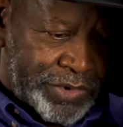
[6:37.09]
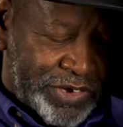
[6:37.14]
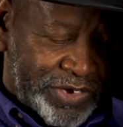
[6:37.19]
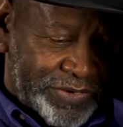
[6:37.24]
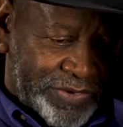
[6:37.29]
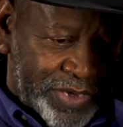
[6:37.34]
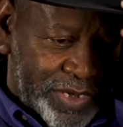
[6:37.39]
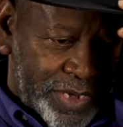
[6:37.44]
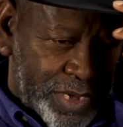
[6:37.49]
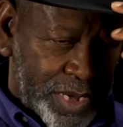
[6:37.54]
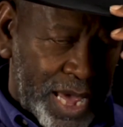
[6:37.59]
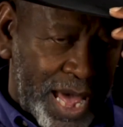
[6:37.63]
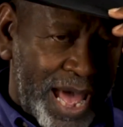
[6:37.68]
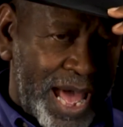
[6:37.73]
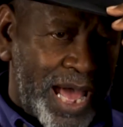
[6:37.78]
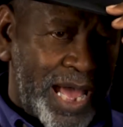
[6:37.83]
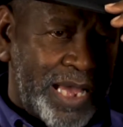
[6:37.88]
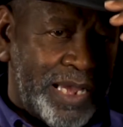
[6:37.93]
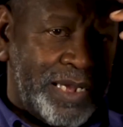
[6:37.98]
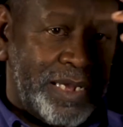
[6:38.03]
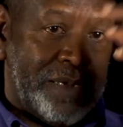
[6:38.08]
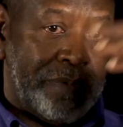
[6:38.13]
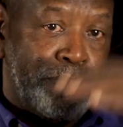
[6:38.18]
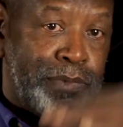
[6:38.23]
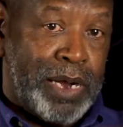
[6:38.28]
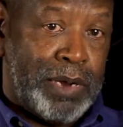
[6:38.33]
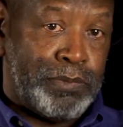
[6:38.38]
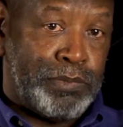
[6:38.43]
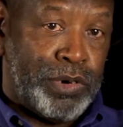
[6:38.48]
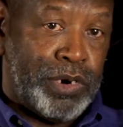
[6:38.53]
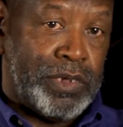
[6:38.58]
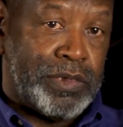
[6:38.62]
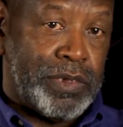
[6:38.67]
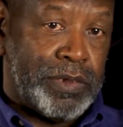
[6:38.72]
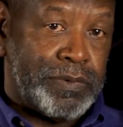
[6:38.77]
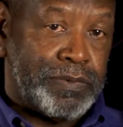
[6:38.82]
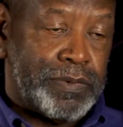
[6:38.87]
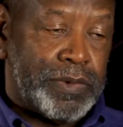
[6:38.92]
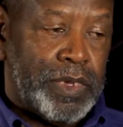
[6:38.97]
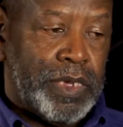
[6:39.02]
Jesse High, my
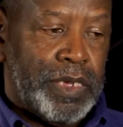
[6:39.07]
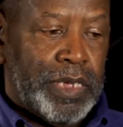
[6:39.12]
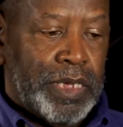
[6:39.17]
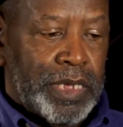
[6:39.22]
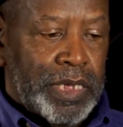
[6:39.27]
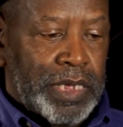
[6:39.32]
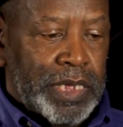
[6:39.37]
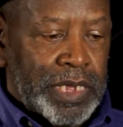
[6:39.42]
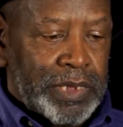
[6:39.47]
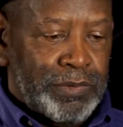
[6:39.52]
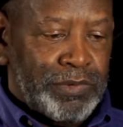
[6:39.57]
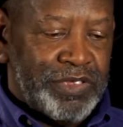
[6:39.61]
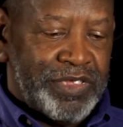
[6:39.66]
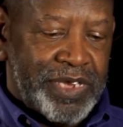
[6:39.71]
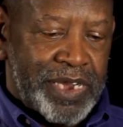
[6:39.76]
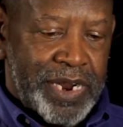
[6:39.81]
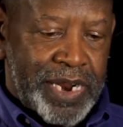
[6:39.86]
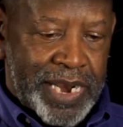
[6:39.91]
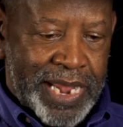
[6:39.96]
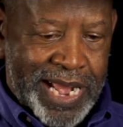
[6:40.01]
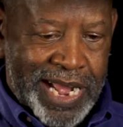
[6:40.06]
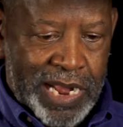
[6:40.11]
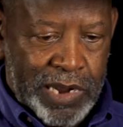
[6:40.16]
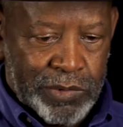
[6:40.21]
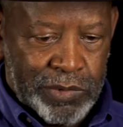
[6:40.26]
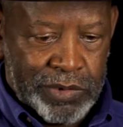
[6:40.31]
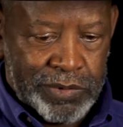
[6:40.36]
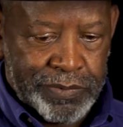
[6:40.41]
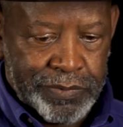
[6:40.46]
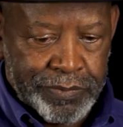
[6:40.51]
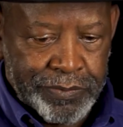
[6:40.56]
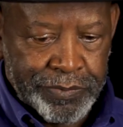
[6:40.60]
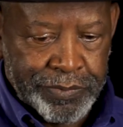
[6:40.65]
brother, he was there an hour,